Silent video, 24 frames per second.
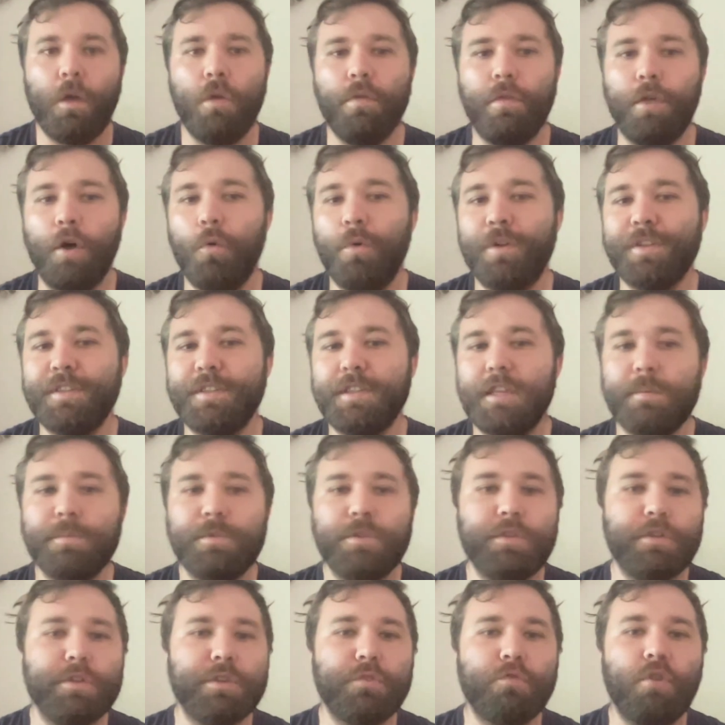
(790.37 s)
though it seems
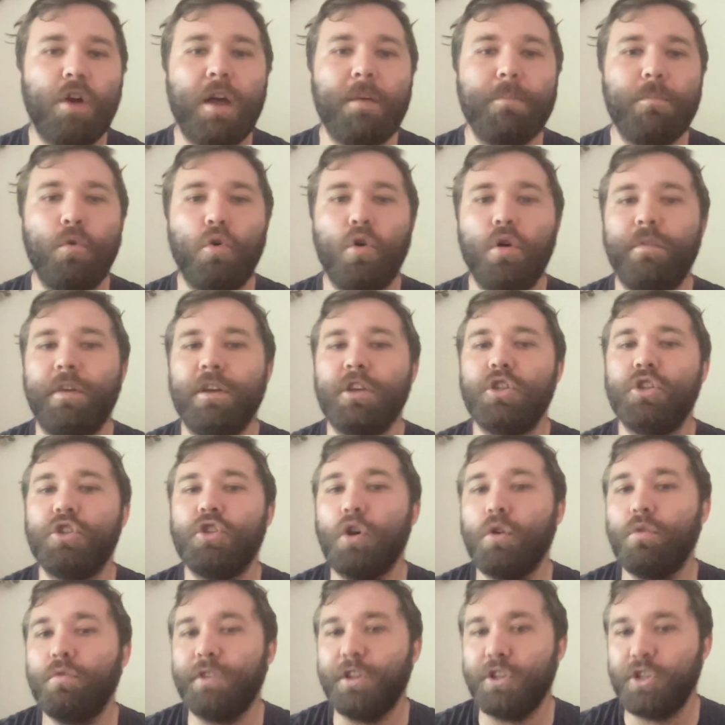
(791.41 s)
to describe more of a
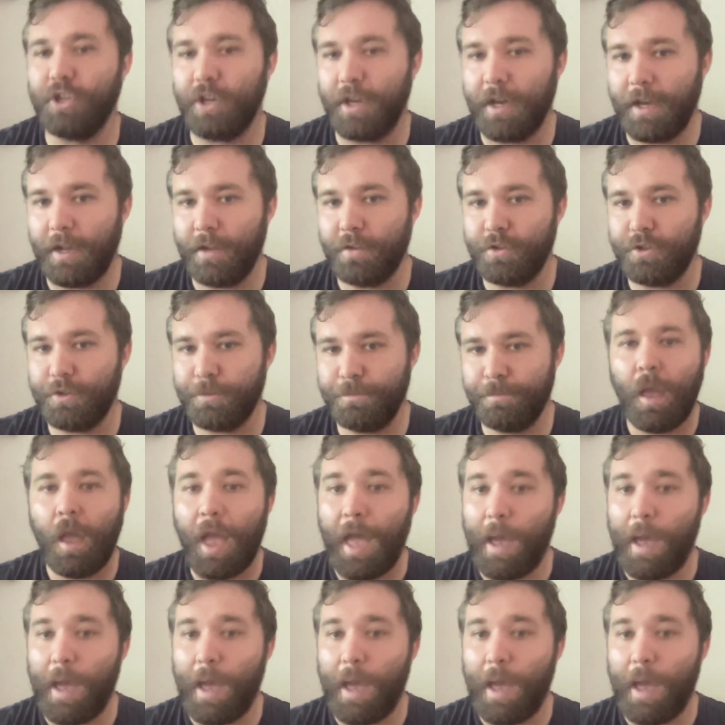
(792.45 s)
shoulder charge.